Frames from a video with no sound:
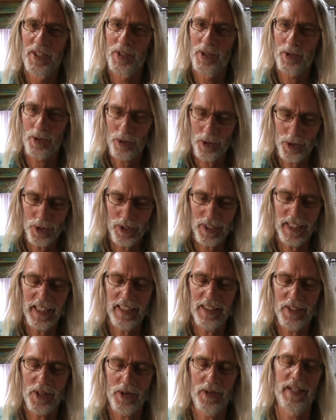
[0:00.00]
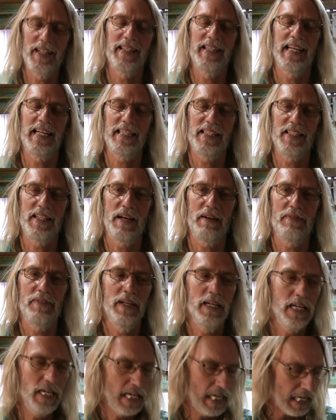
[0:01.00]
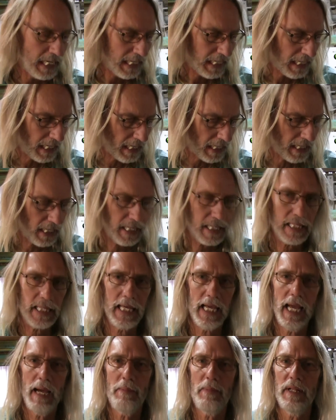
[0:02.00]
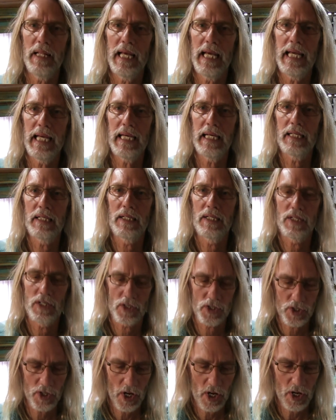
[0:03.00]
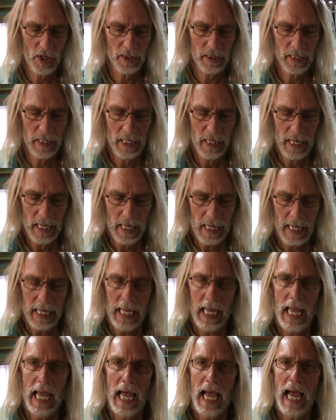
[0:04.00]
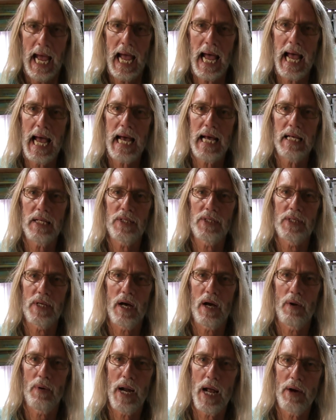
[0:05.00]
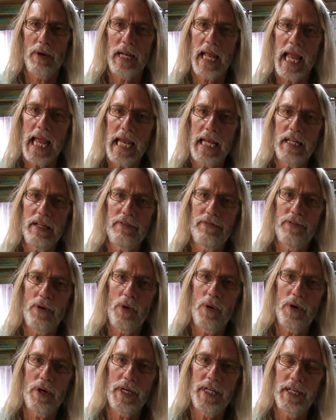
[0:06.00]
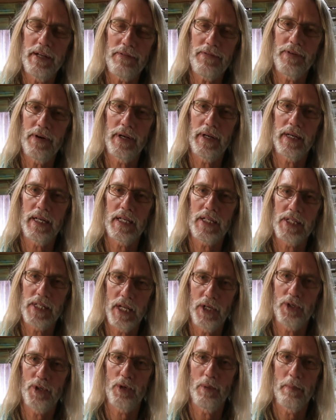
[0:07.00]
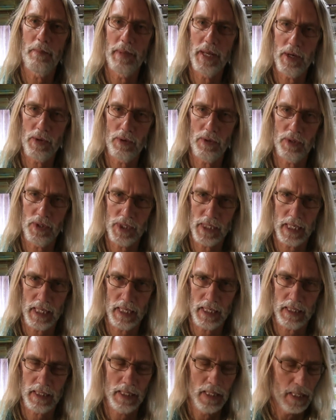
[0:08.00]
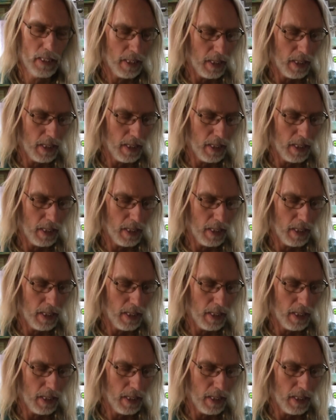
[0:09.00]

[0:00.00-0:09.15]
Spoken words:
Truly, don't eat that stuff. The Himalayan salt has around 84 different essential minerals in it,